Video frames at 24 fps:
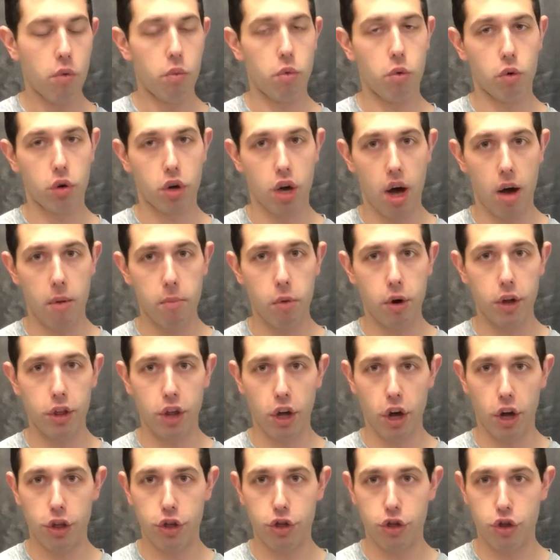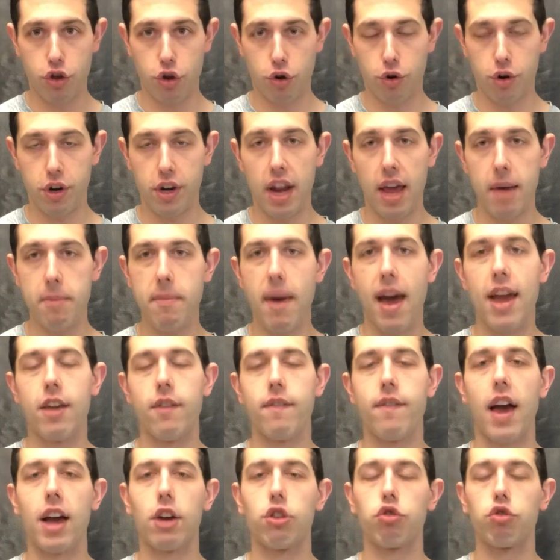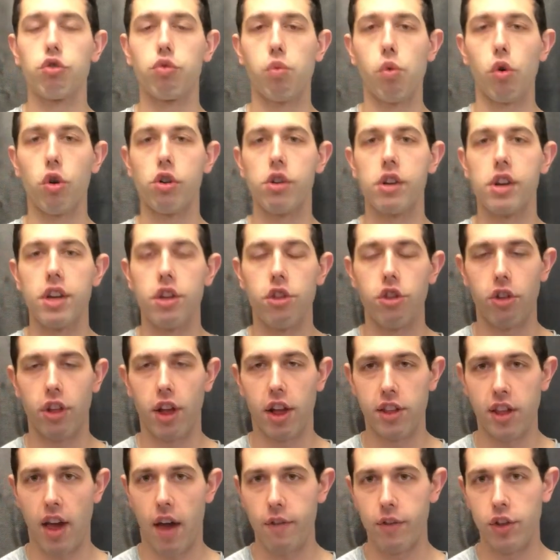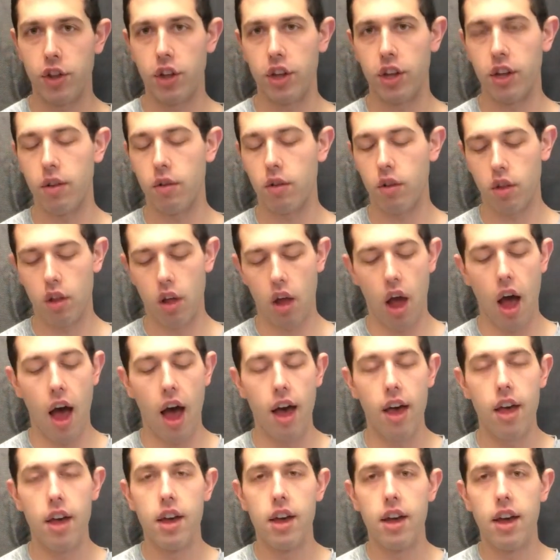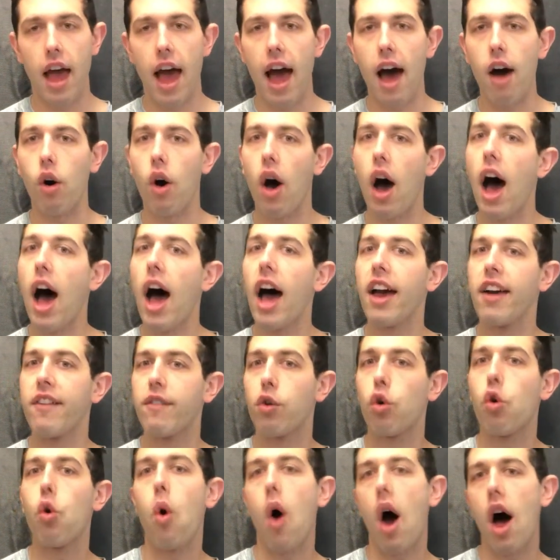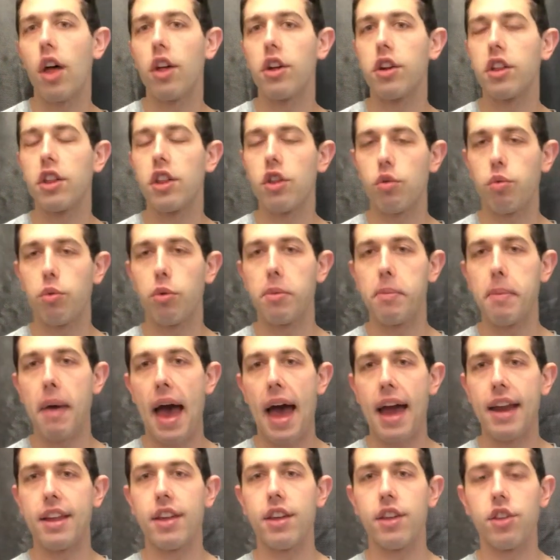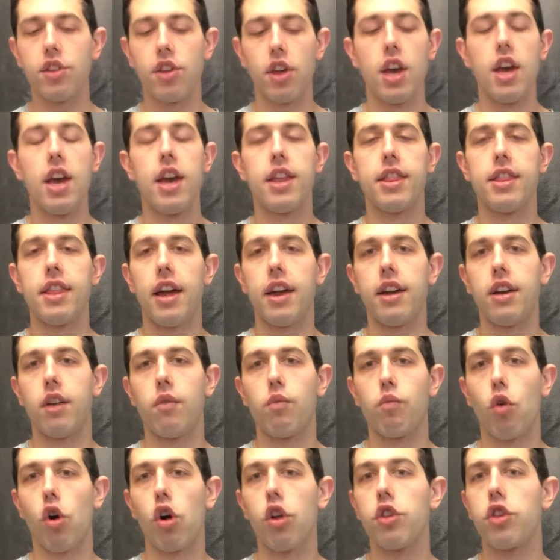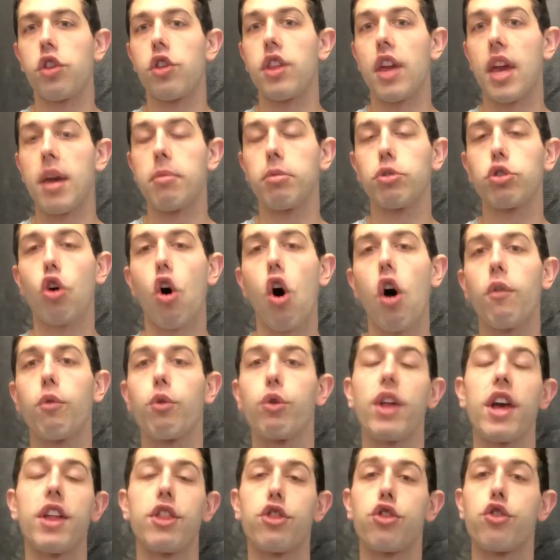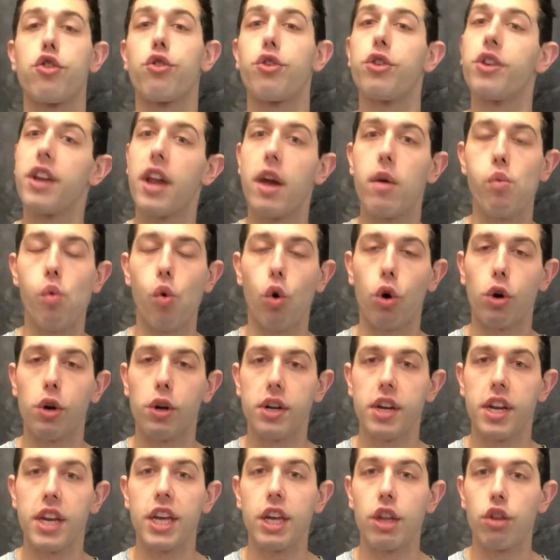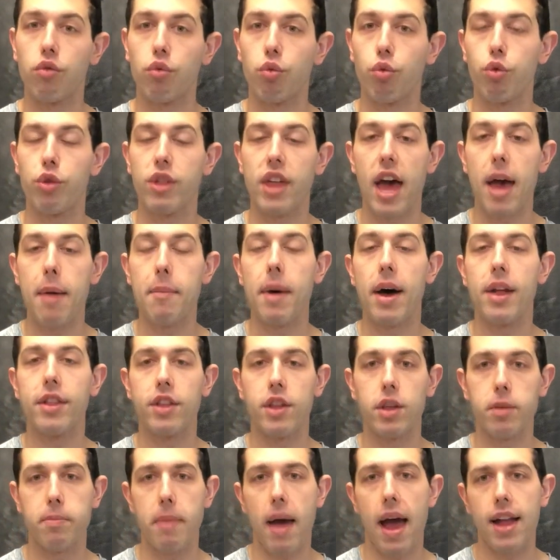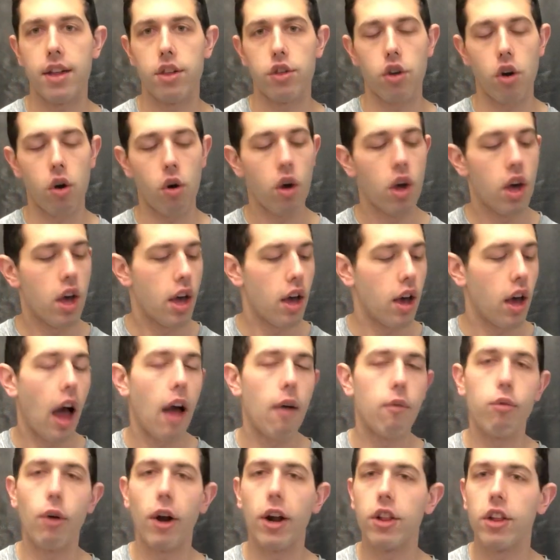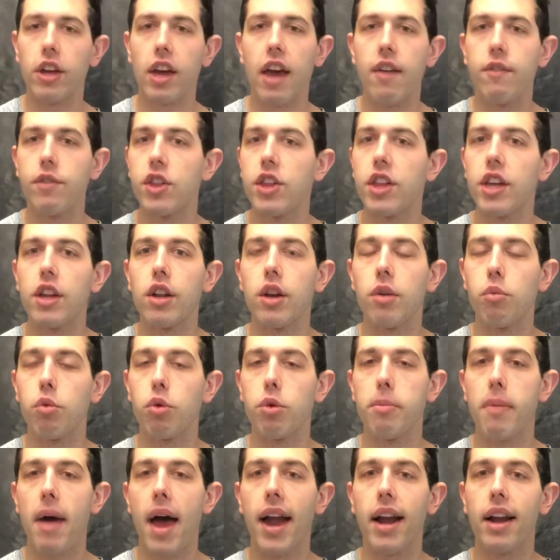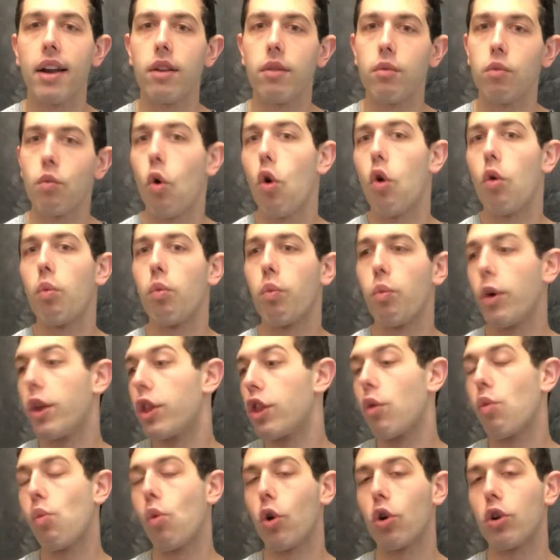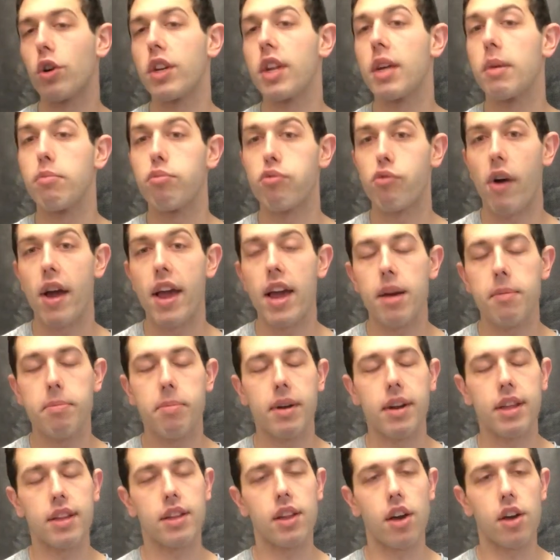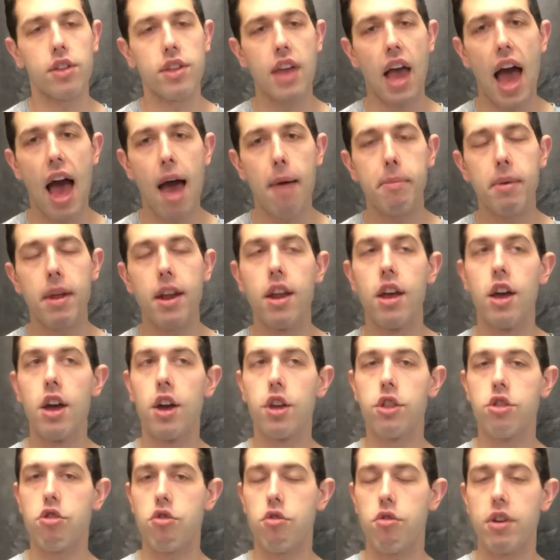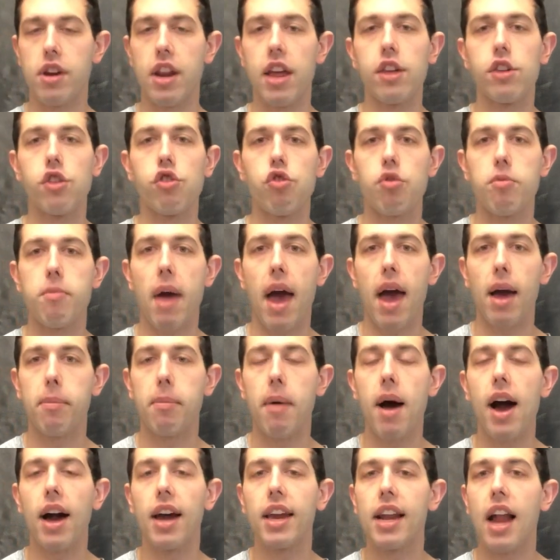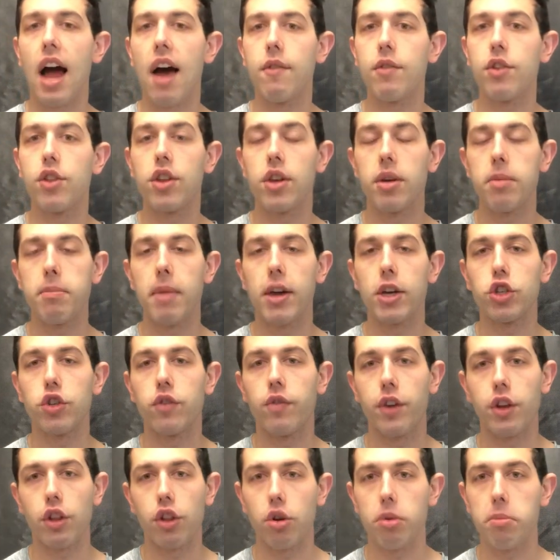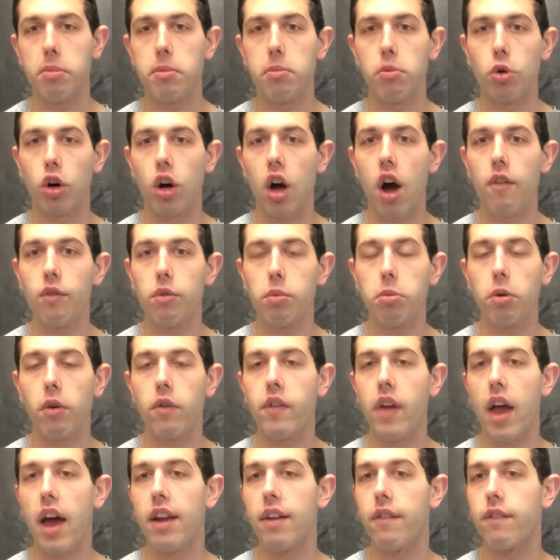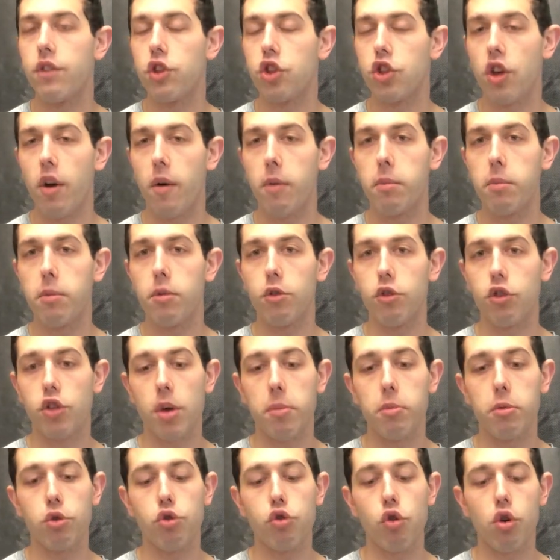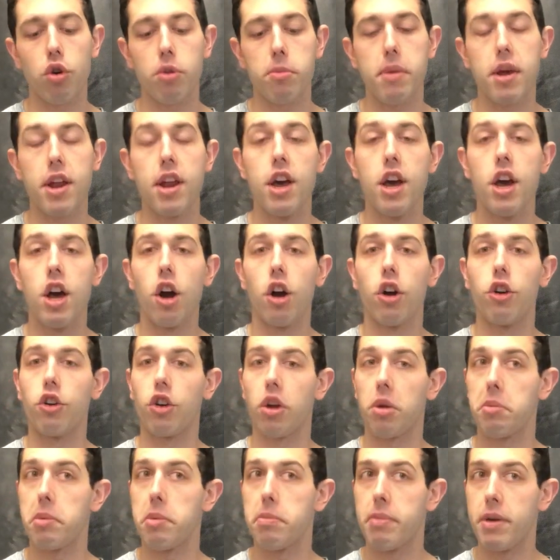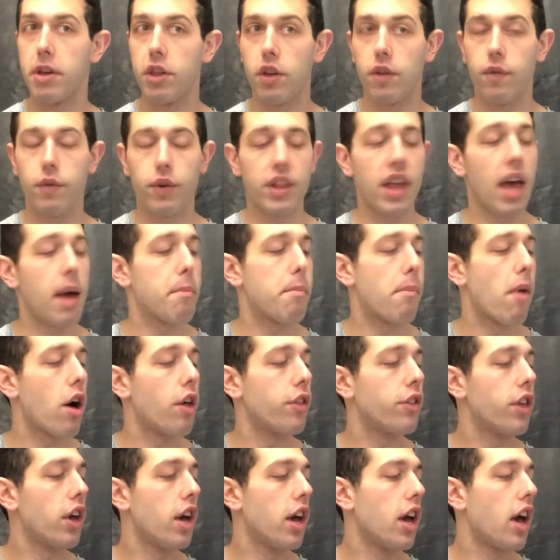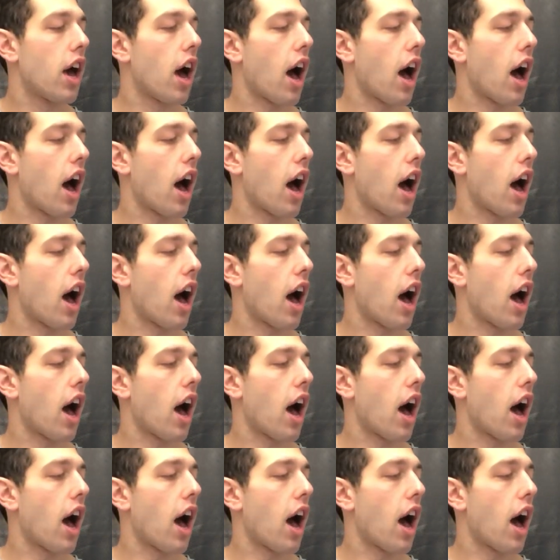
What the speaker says: Will come with a 30-day manufacturer's warranty, so that's obviously how high of quality this wood bat is, that Rawlings is able to offer that 30-day warranty through them on this bat. So I rarely have seen a wood bat with a warranty break, but it does happen. 30 days in your back pocket, obviously it makes you feel a little bit more comfortable if you had a summer tournament or you're going to be busy for that month.